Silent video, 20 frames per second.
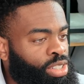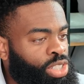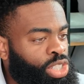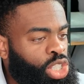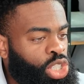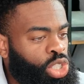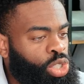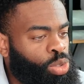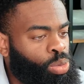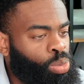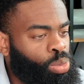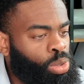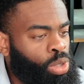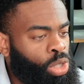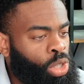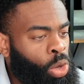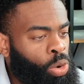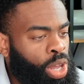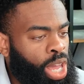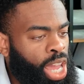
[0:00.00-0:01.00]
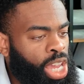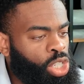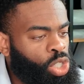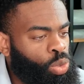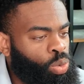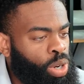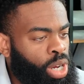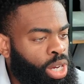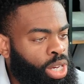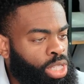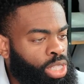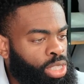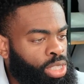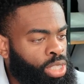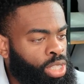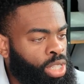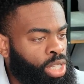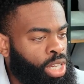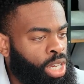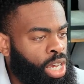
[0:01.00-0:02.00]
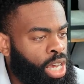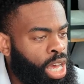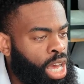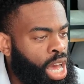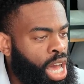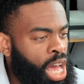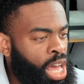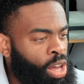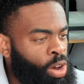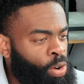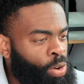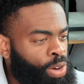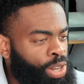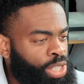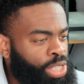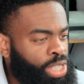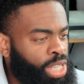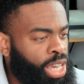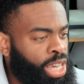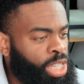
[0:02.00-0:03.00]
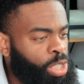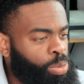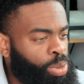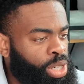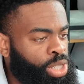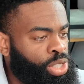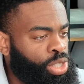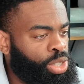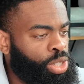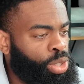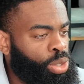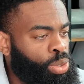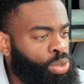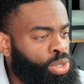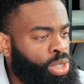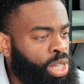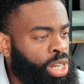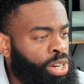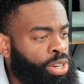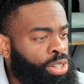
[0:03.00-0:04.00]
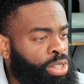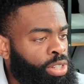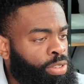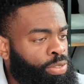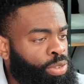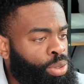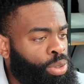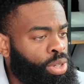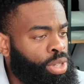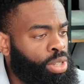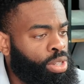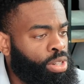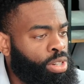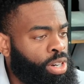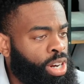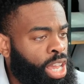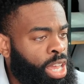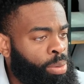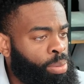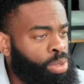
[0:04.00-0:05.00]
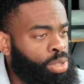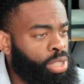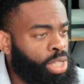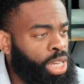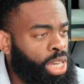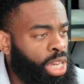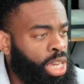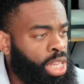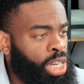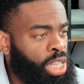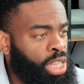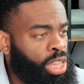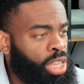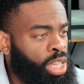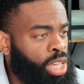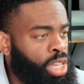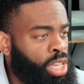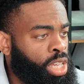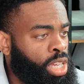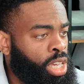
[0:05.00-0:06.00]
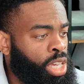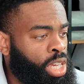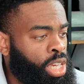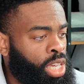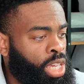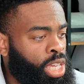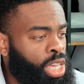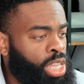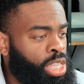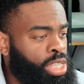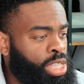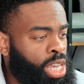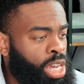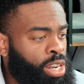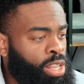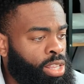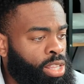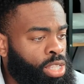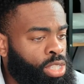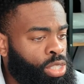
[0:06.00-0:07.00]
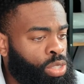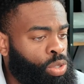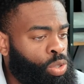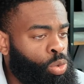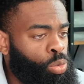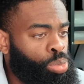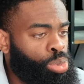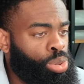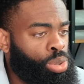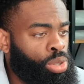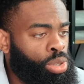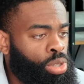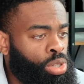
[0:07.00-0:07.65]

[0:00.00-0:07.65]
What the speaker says: just location wise, I always say, especially in the Houston area, if you are able to get anything inside of this loop,